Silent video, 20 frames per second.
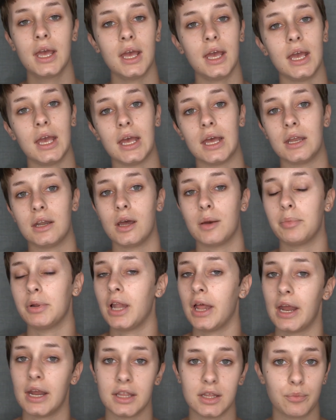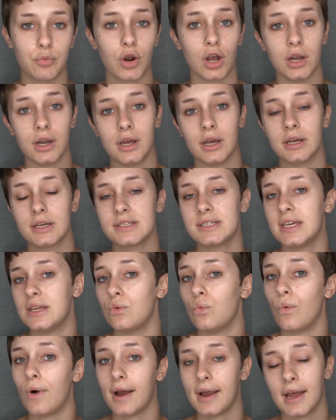and applying the products and
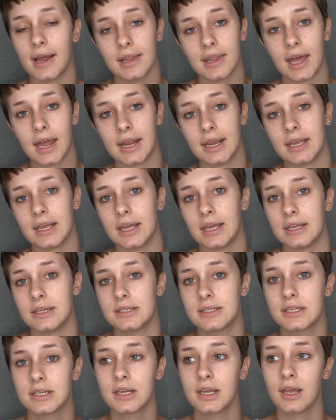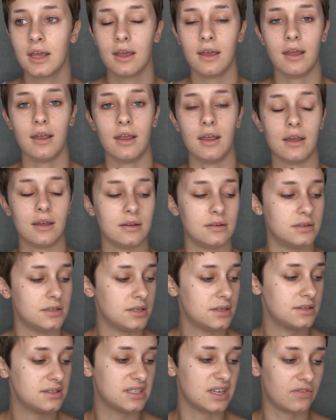why I like it and
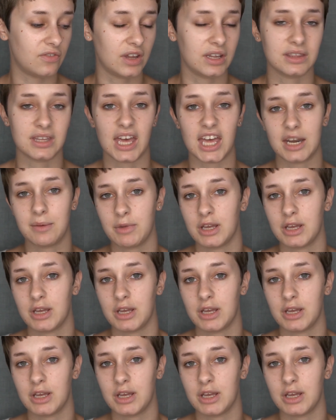stuff like that.